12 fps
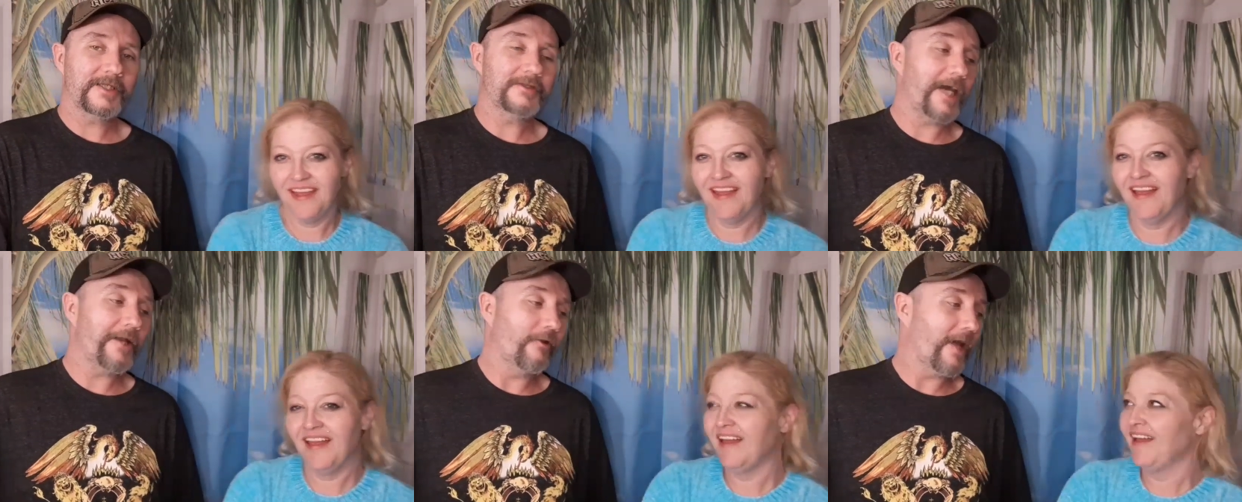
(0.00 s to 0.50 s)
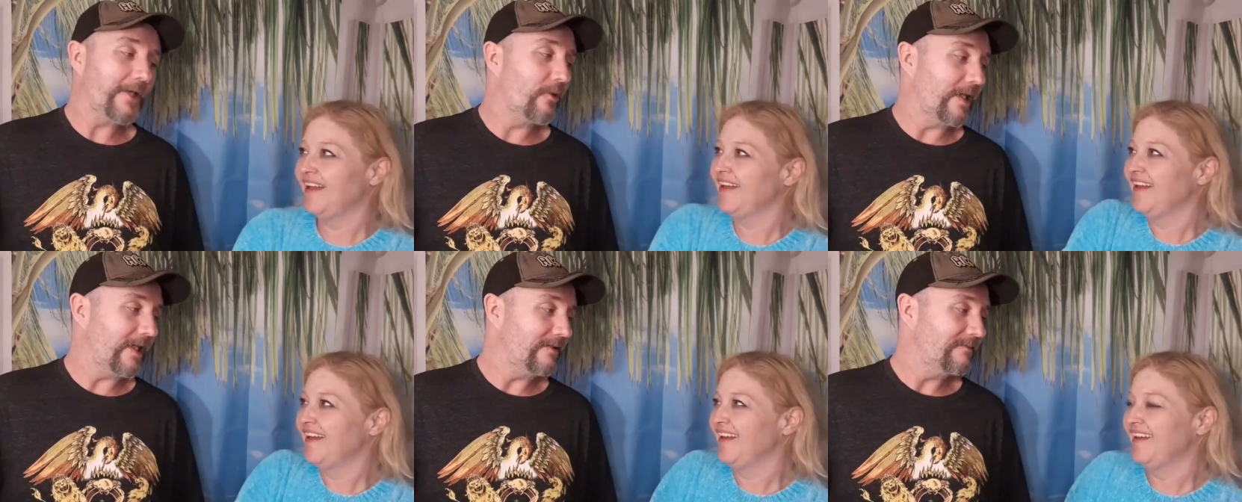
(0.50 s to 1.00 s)
Speaker 1: because I don't like
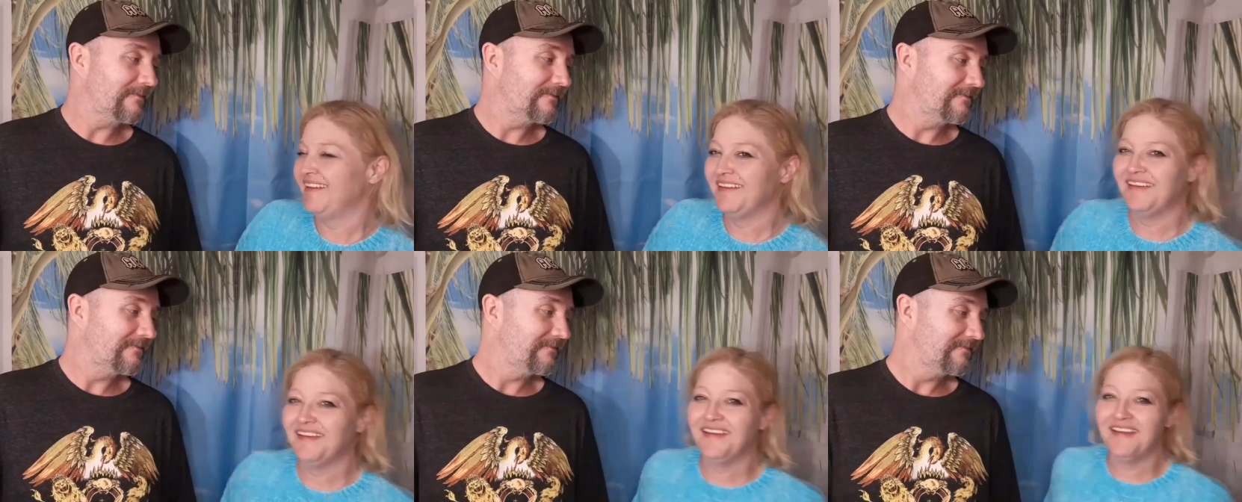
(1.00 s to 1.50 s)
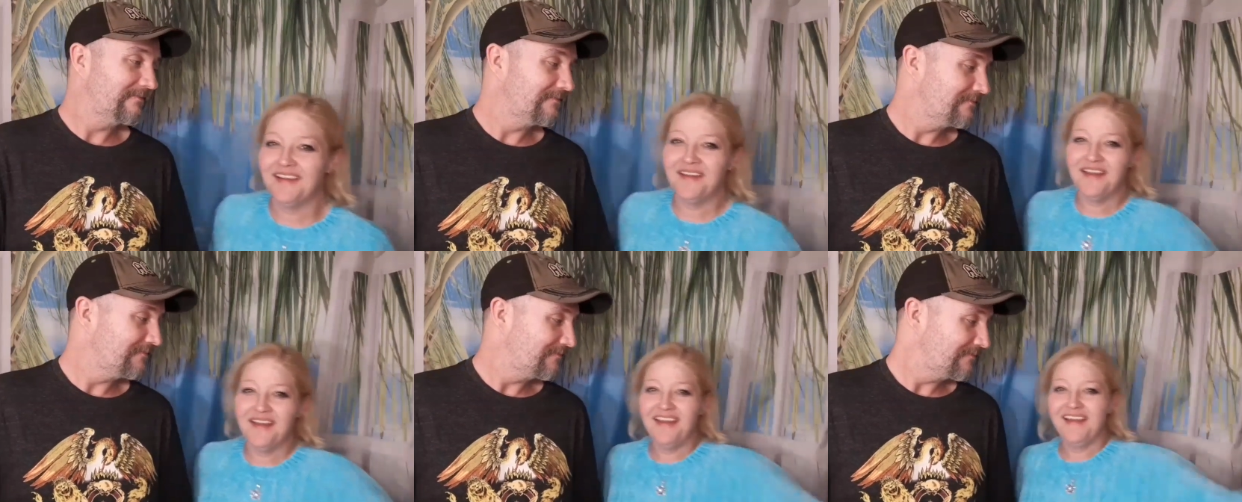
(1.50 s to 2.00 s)
Queen.
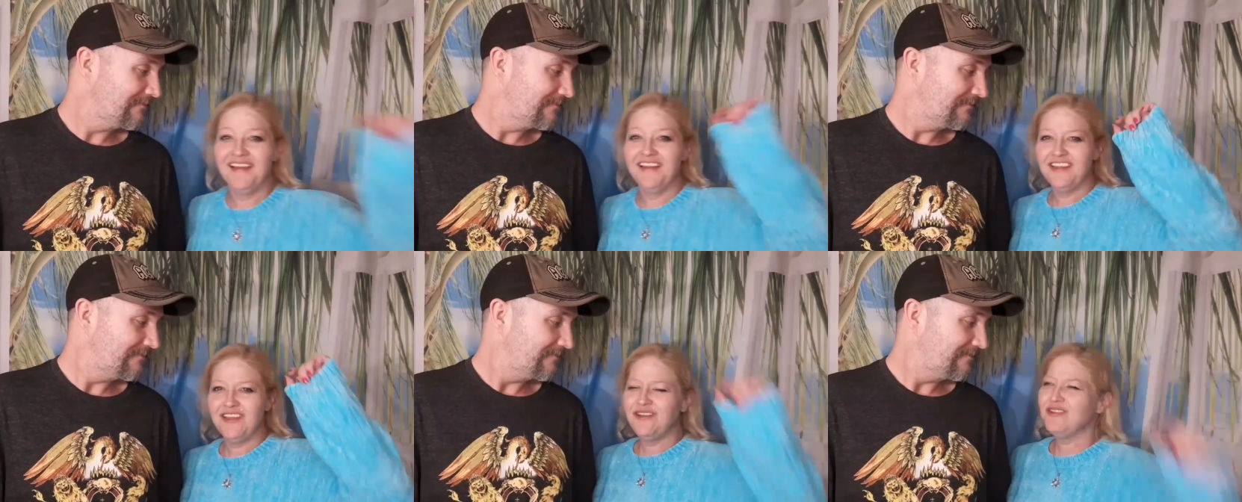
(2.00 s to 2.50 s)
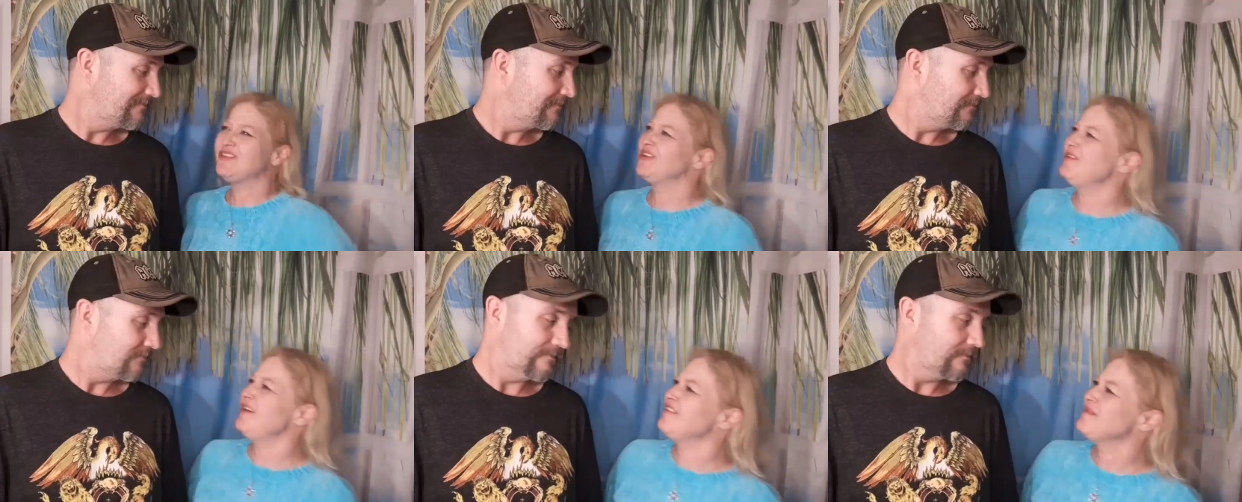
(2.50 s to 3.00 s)
Speaker 2: You do
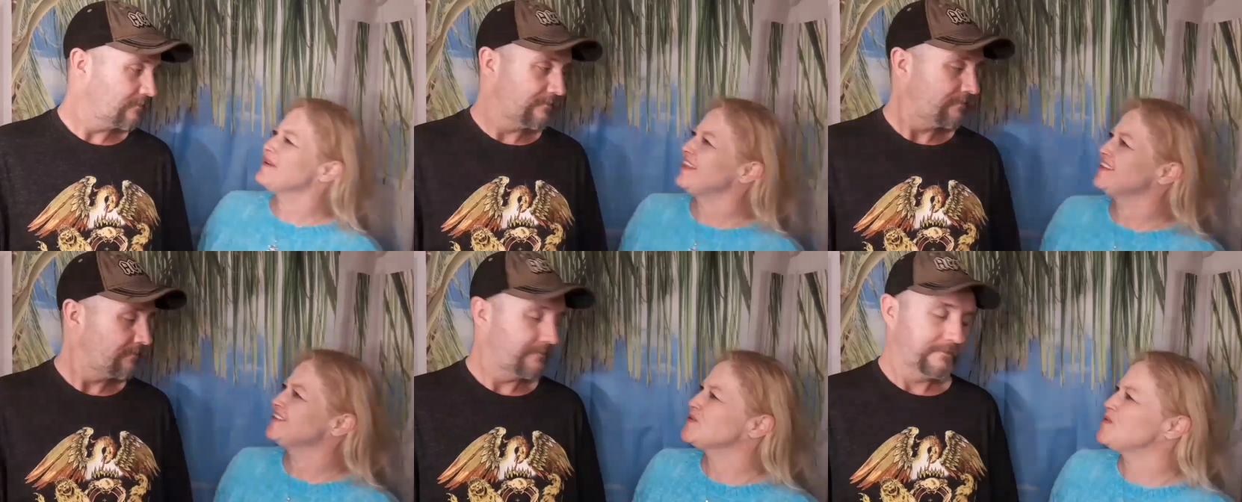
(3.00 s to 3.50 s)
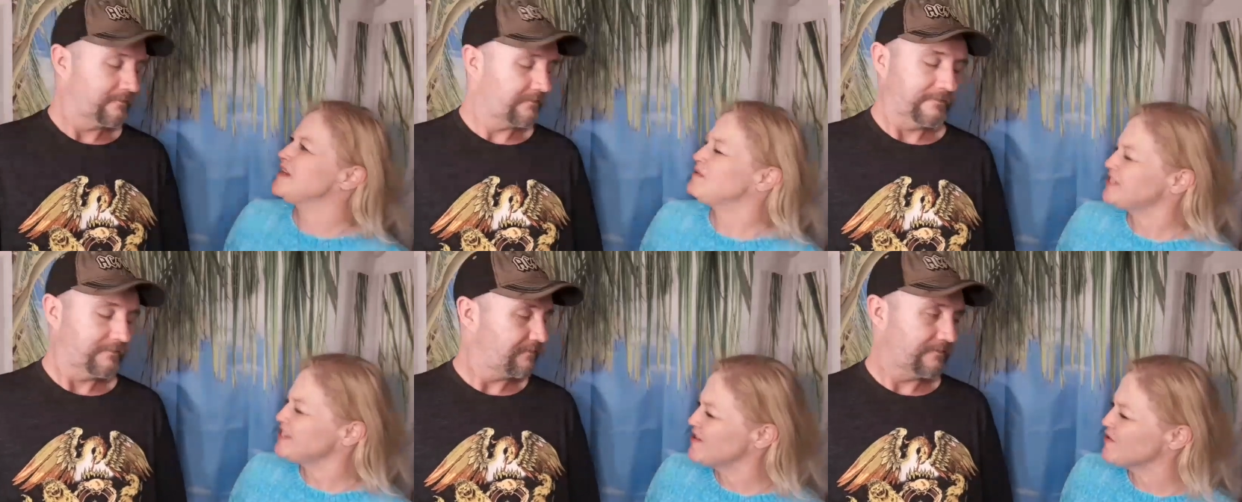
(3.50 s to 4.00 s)
too. Everybody likes Queen.
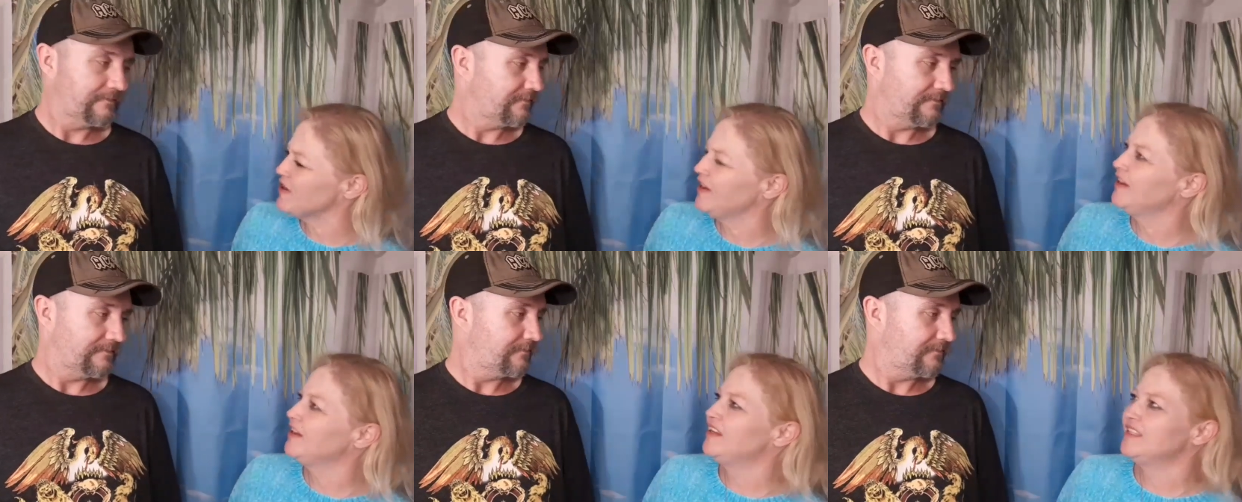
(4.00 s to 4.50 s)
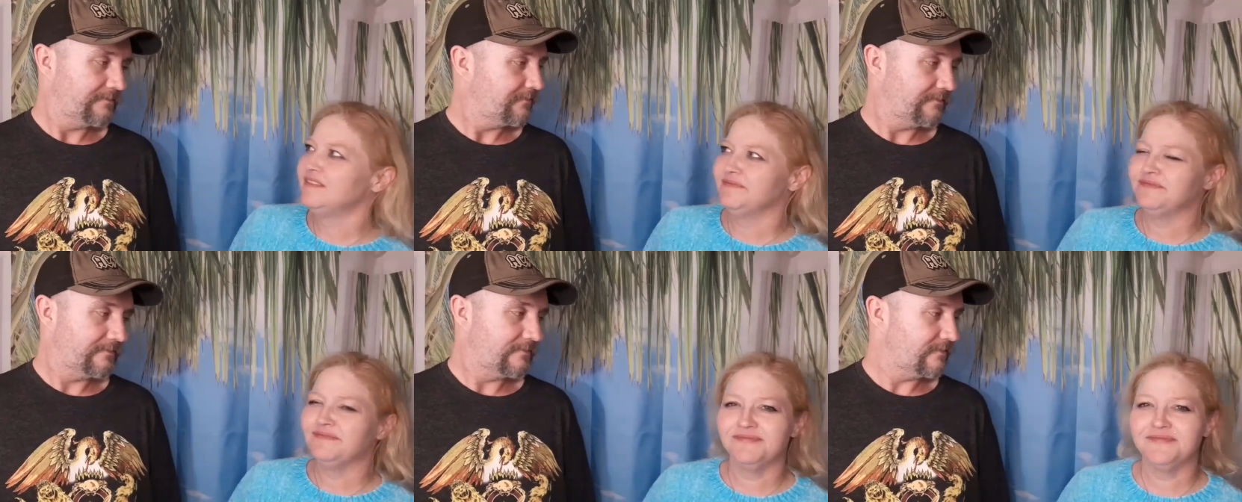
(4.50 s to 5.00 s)
What's that?
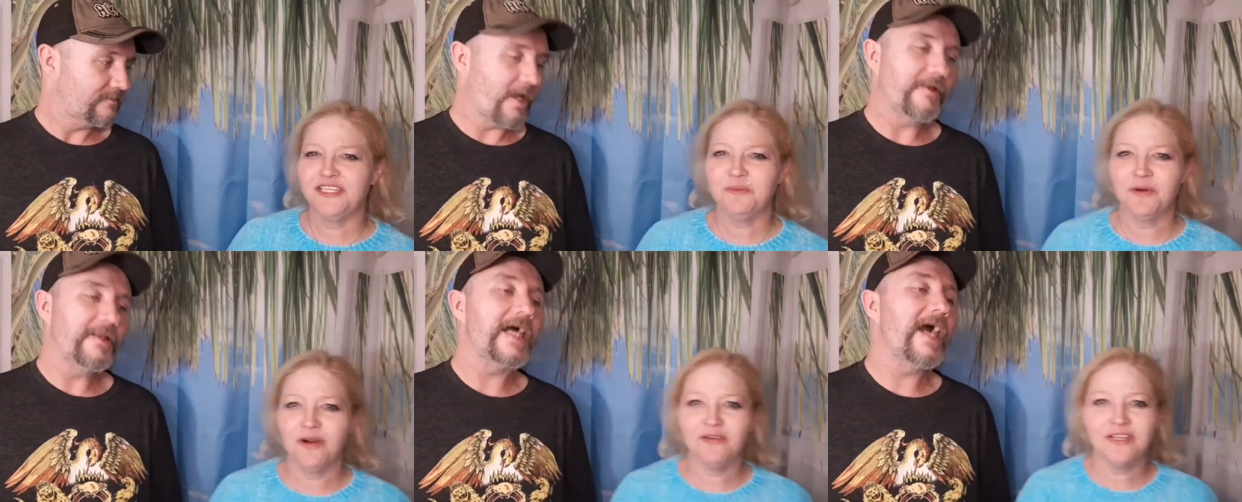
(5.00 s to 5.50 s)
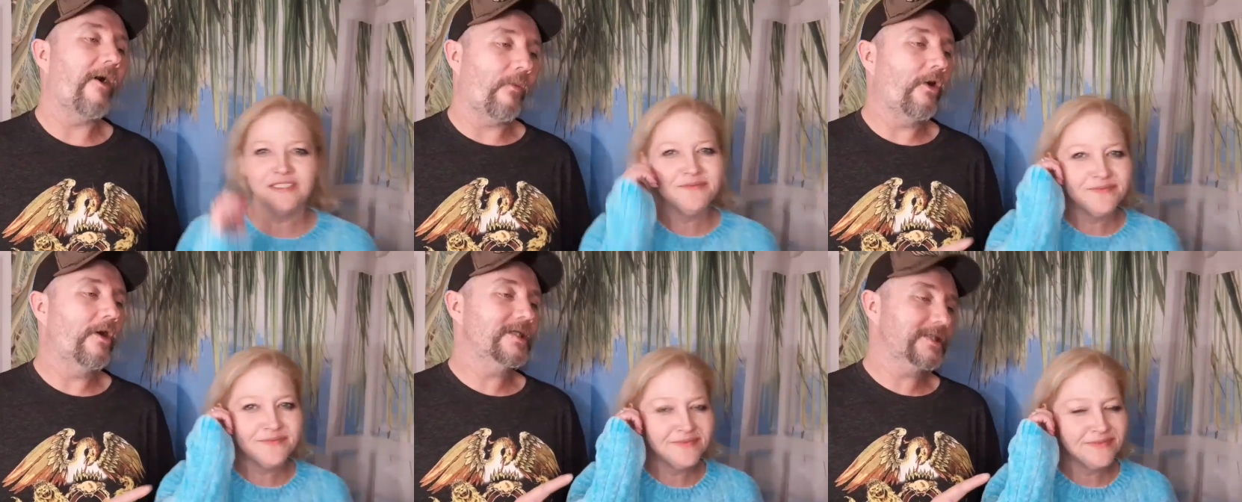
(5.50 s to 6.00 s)
they got
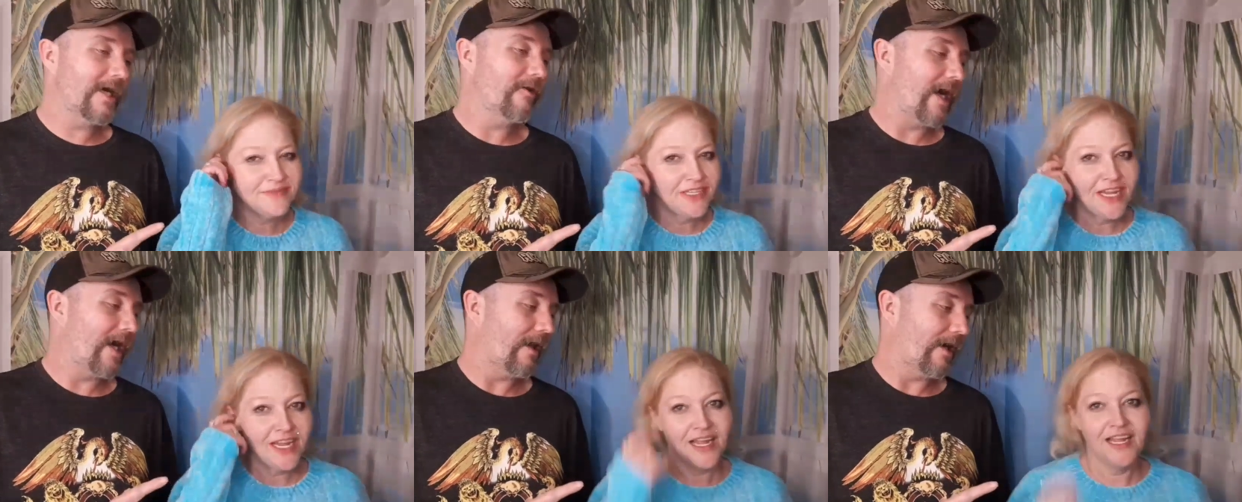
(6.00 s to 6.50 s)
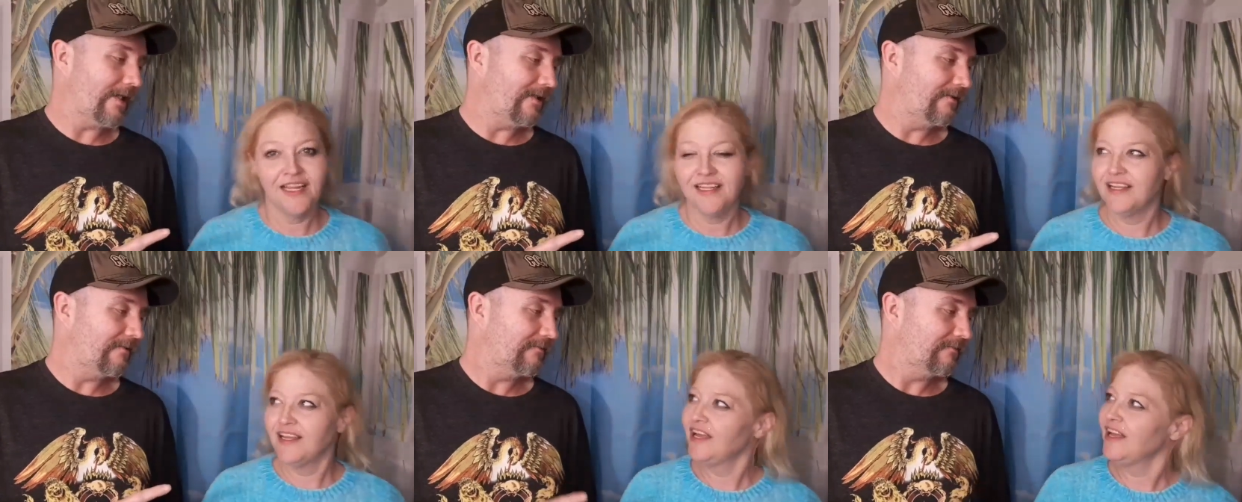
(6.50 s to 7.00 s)
Speaker 1: one song I like.